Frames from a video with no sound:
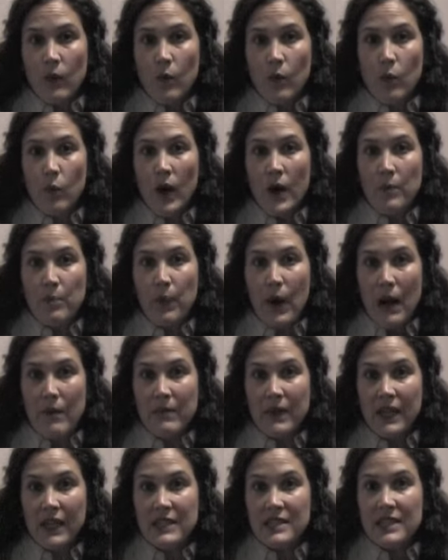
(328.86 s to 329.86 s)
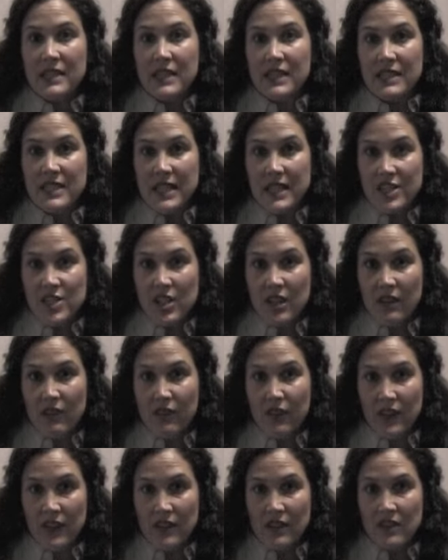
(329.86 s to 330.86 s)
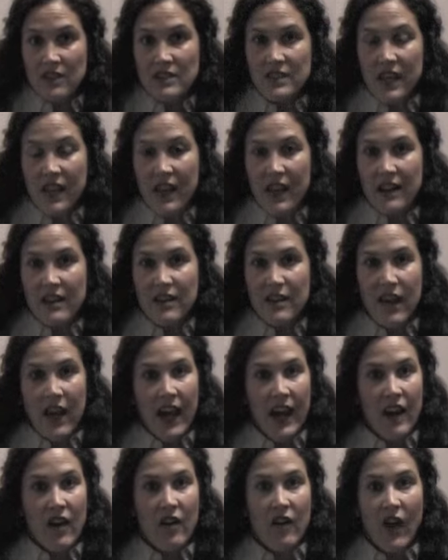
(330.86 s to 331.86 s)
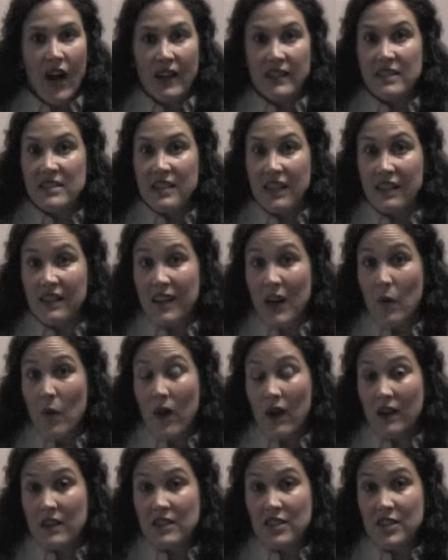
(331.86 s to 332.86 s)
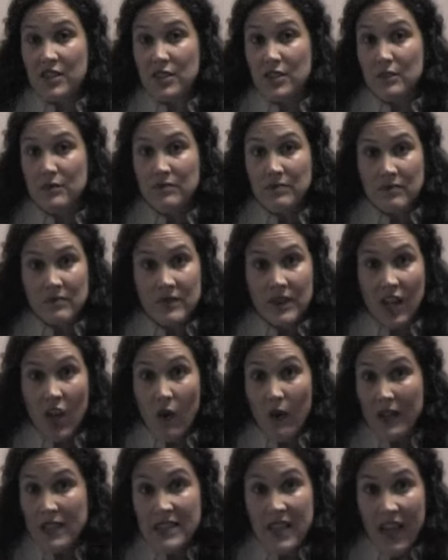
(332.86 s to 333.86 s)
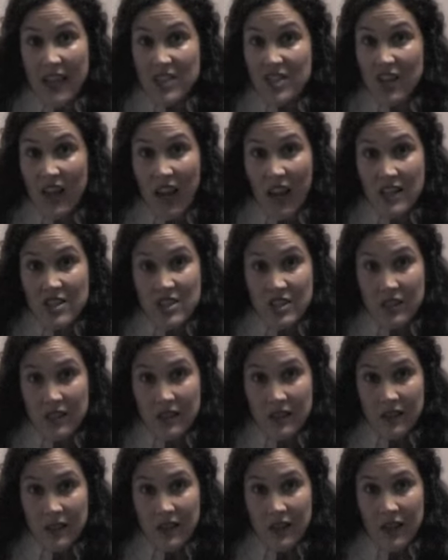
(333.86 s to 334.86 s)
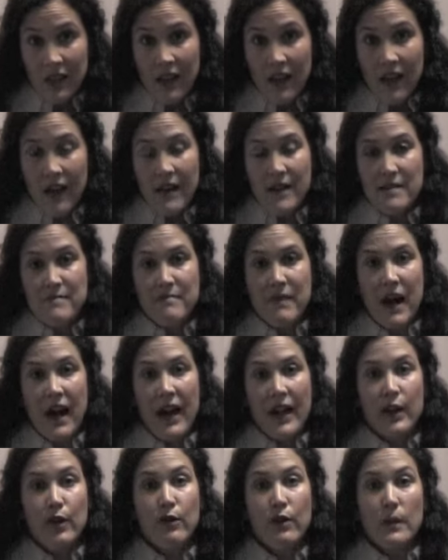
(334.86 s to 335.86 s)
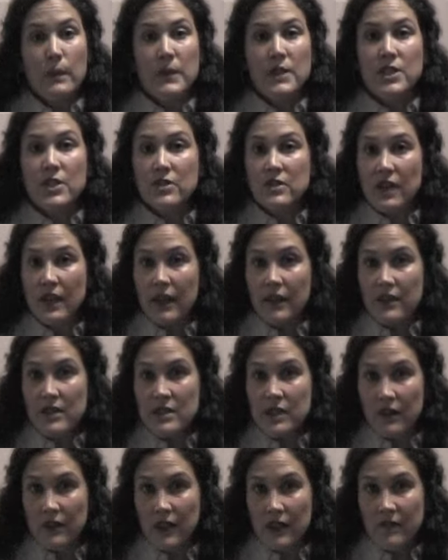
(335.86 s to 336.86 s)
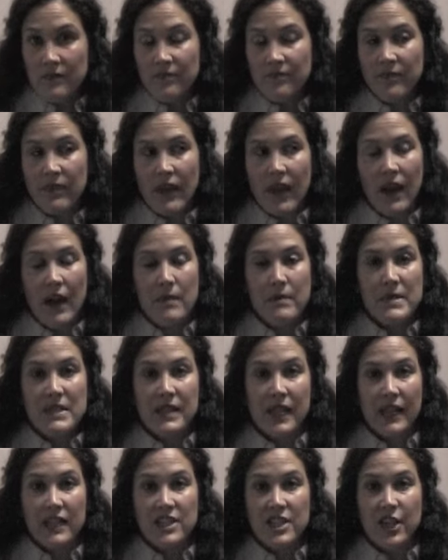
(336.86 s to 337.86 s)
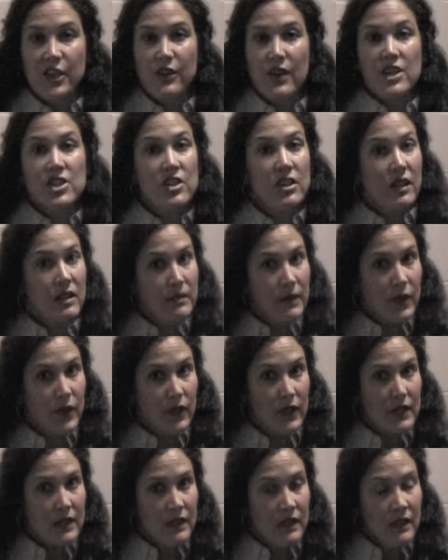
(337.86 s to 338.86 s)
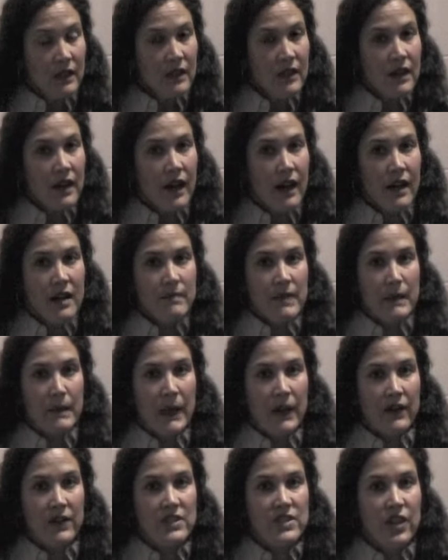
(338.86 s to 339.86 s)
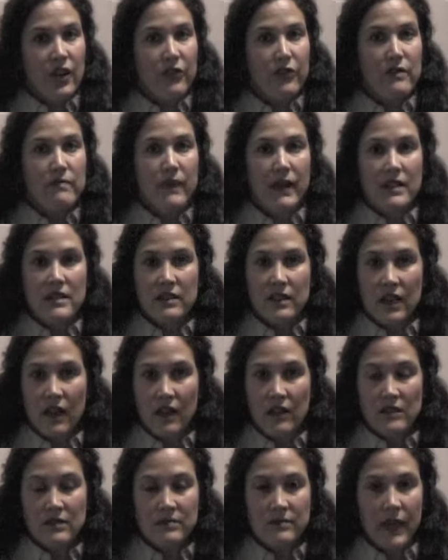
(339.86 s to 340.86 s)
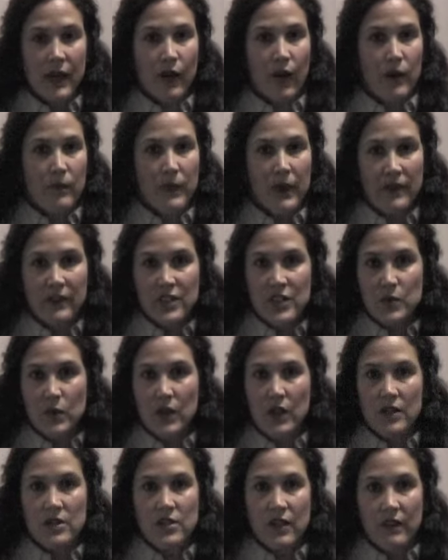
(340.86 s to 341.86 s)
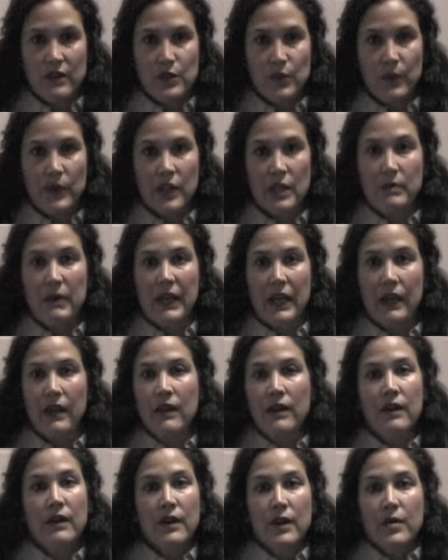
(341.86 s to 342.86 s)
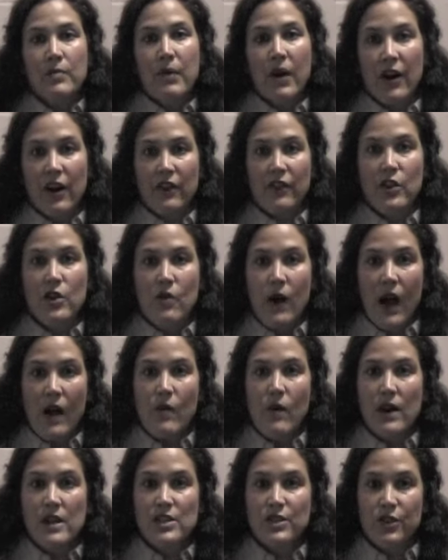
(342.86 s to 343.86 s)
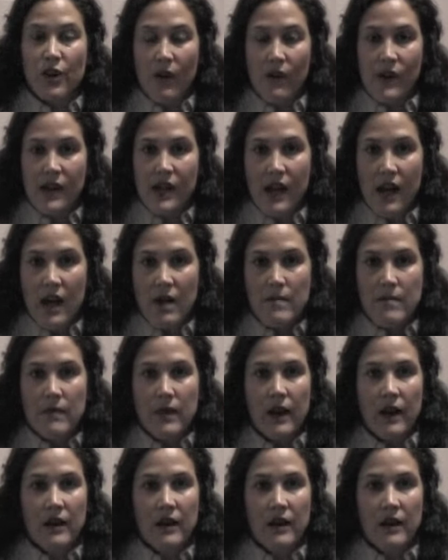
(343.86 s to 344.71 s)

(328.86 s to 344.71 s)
what brought me into the teaching field and how I decided I wanted to go into education. I grew up in Tucson, Arizona. I'm a second generation immigrant. My parents are from Mexico, and my grandparents were, and so that was a really big part of who I was growing up.